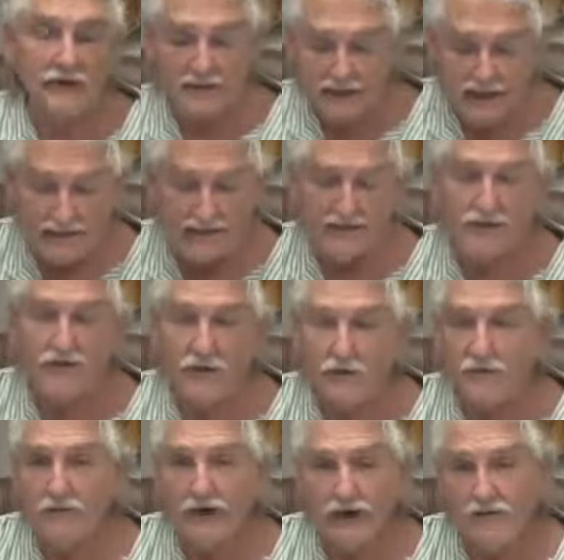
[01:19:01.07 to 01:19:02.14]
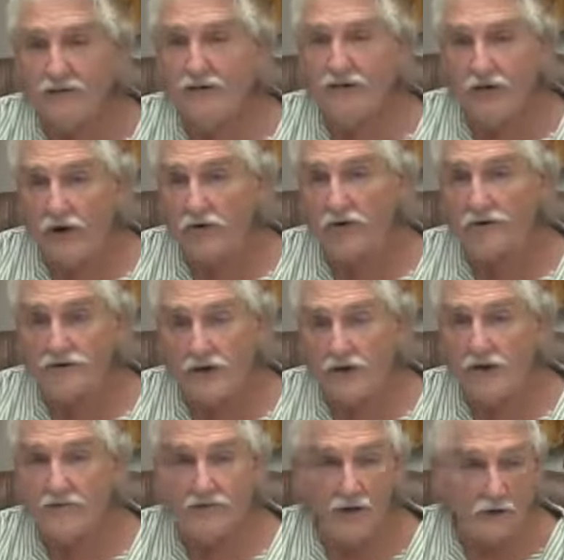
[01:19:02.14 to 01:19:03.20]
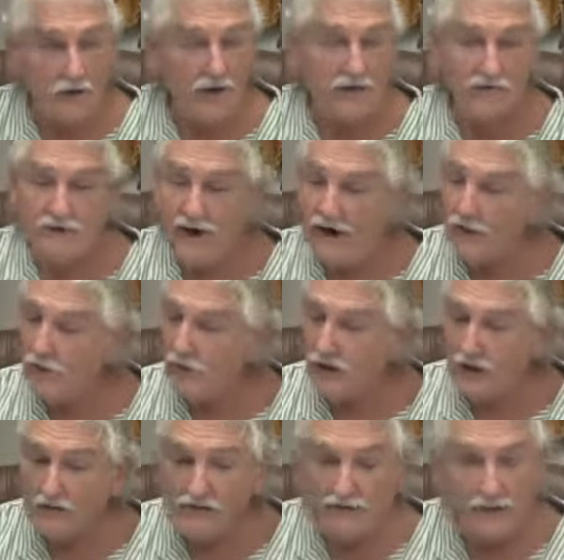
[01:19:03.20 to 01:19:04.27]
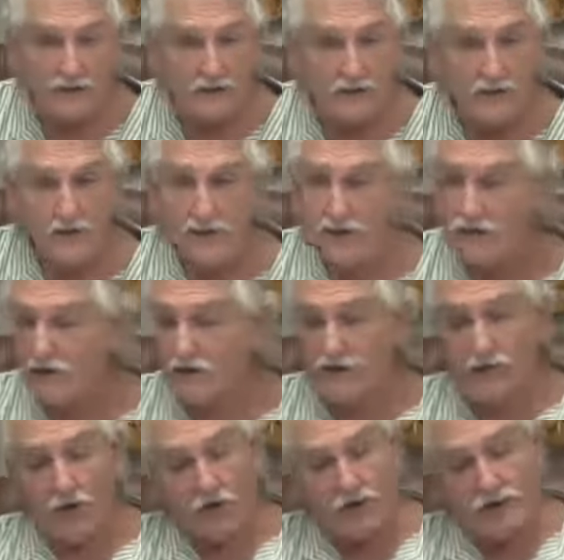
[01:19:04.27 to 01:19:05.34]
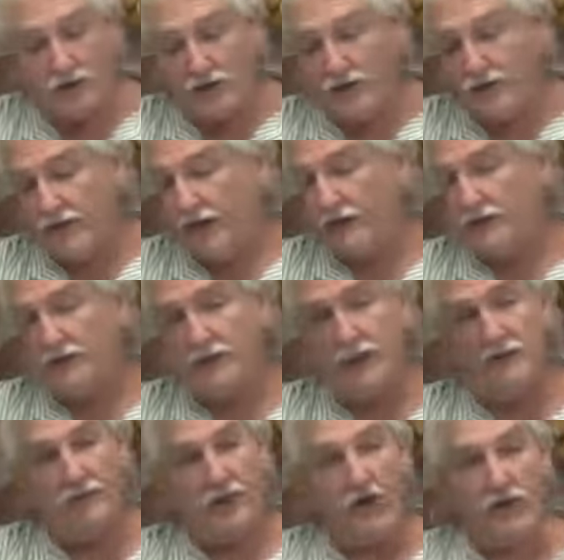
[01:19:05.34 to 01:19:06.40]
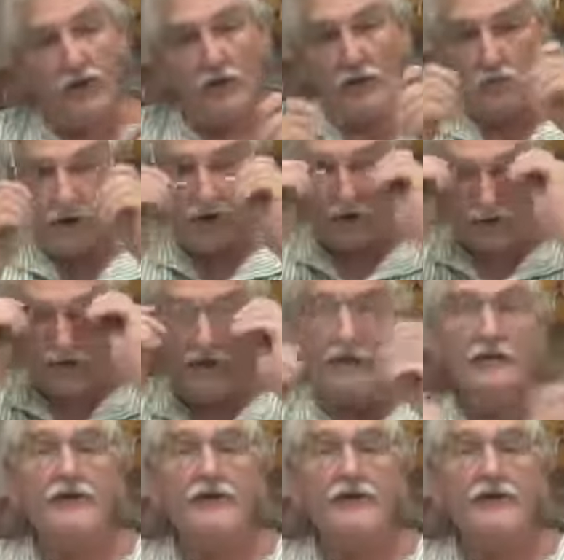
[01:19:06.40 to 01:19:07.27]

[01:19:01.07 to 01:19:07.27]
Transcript: and that's the one we have to focus on. If you want to find Wellville, you can focus on the other stuff all you want.